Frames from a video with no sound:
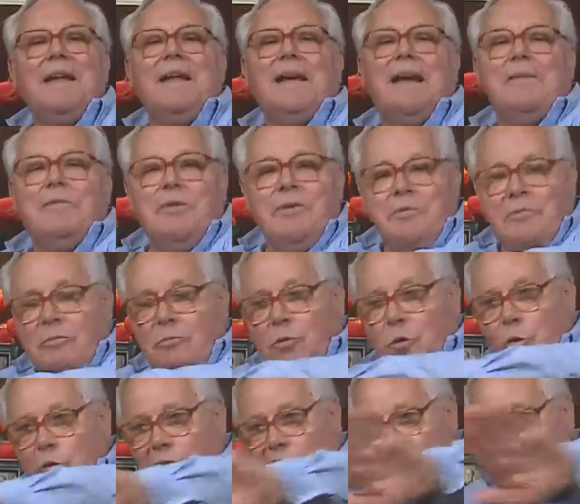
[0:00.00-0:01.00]
And we
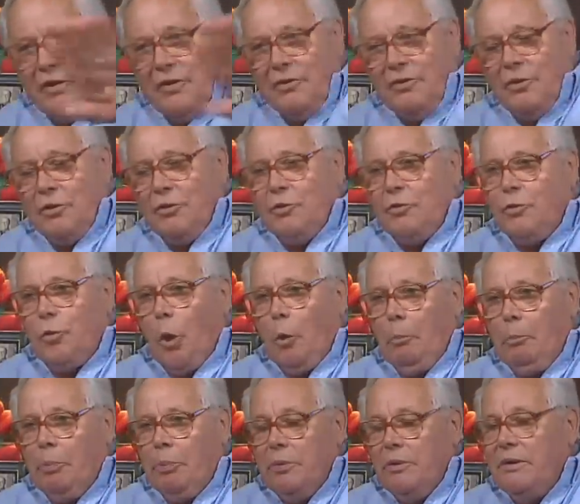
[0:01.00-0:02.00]
moved the
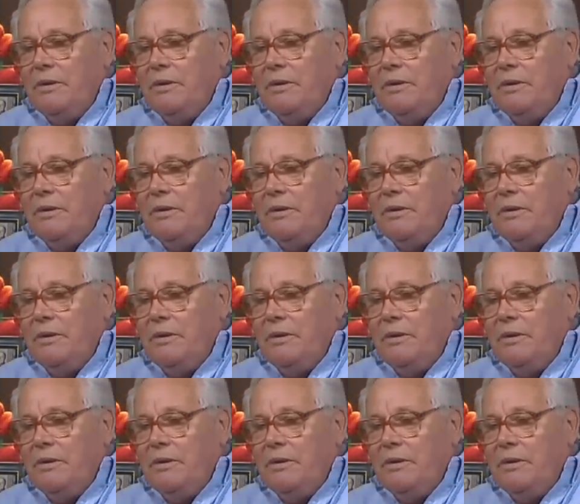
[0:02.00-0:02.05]
top